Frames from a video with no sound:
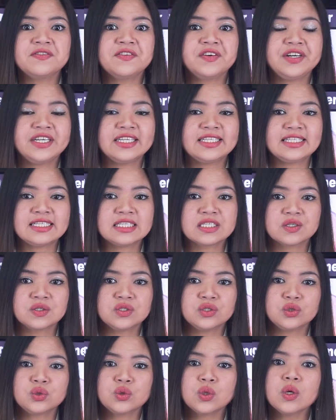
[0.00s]
for Disease
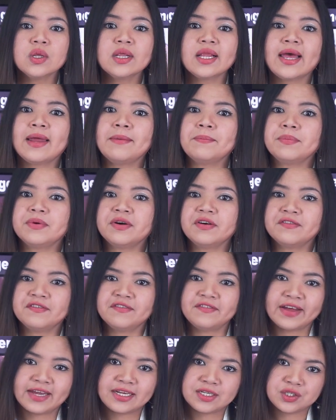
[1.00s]
Control and
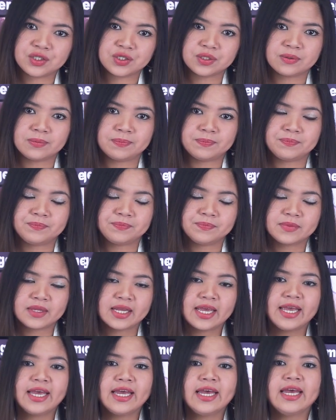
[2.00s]
Prevention.
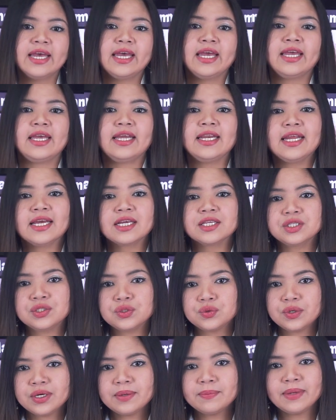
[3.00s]
In
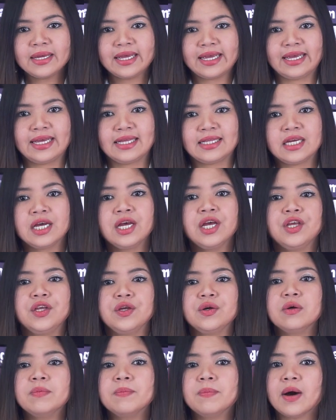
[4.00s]
extreme heat,
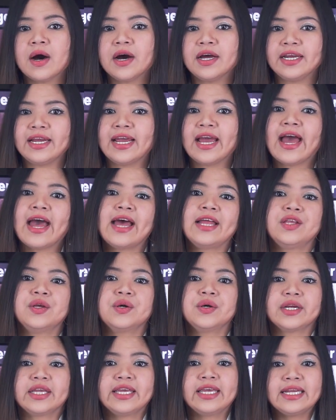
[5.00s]
your body and
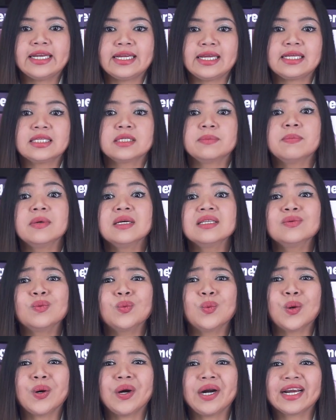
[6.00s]
your kidneys must
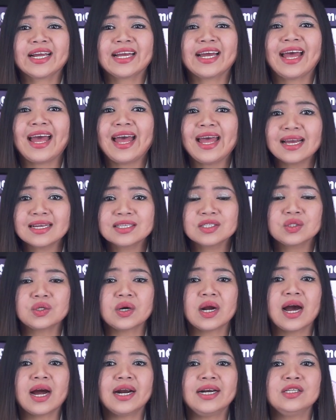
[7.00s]
work
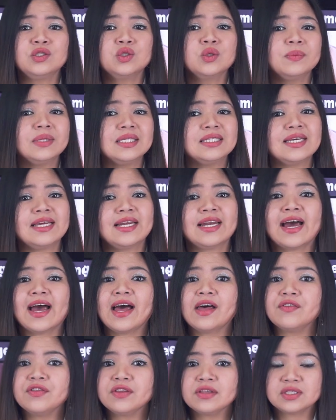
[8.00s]
extra hard to maintain a
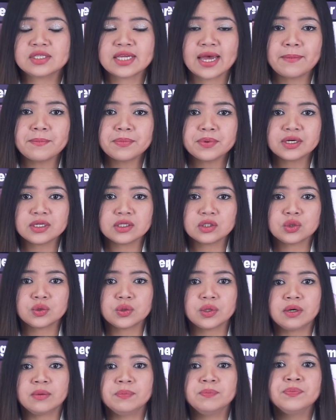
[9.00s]
healthy
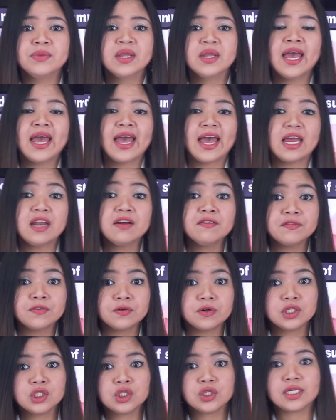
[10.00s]
temperature. And
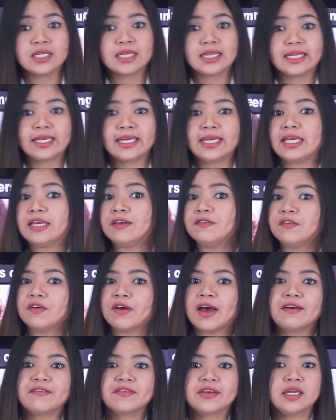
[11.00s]
unfortunately, if
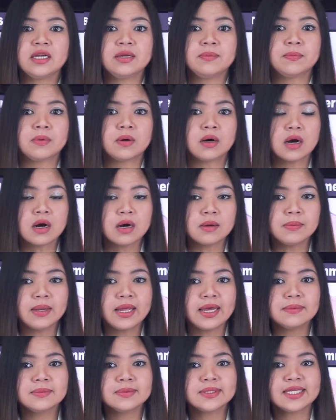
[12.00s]
you have kidney
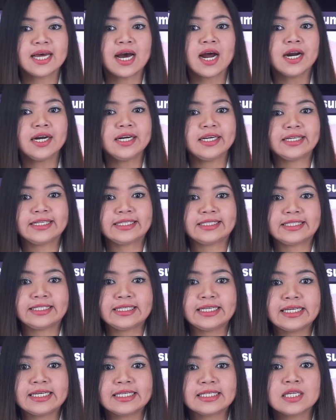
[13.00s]
problems, heart
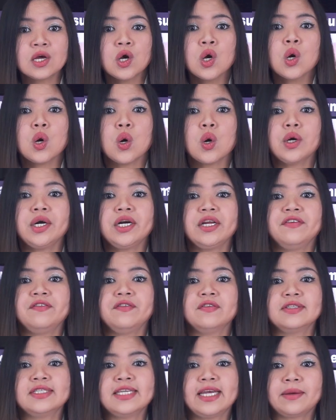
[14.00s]
disease, or
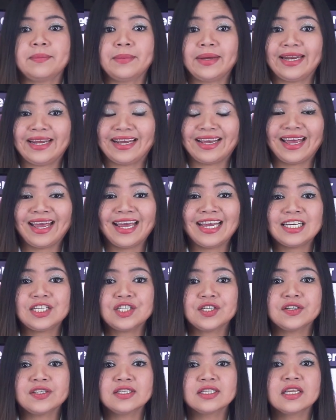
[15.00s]
if you take
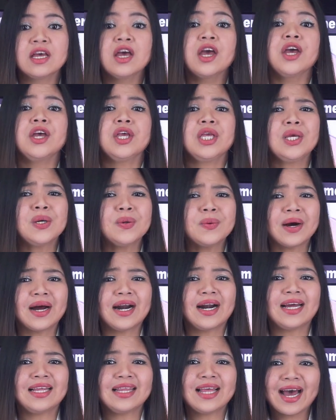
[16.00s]
medications, you
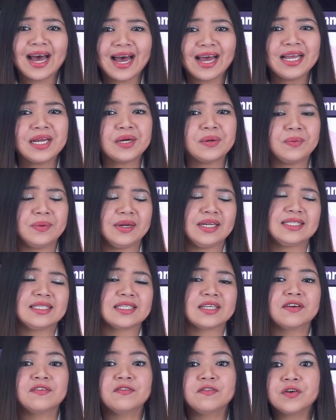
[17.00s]
are at higher
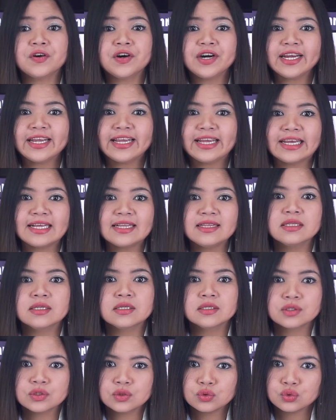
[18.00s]
risk for heat
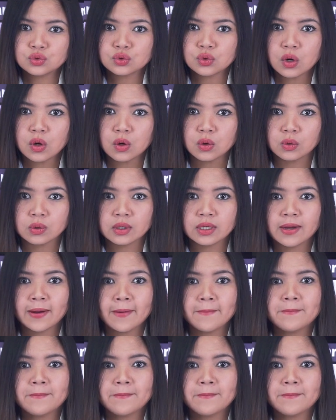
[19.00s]
stroke.